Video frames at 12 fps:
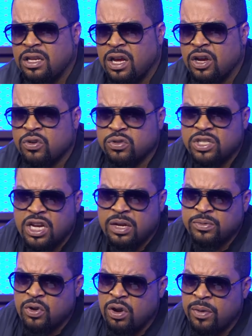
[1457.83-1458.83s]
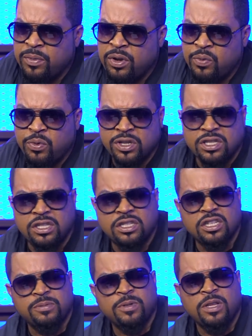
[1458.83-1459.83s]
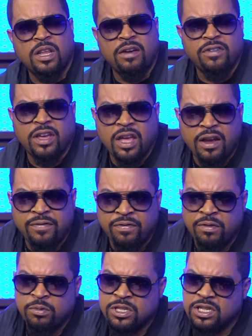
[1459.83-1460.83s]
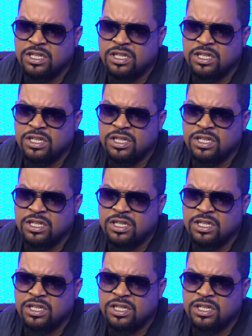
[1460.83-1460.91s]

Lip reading: Uncle Jam's Army, which Egyptian Lover came from, was a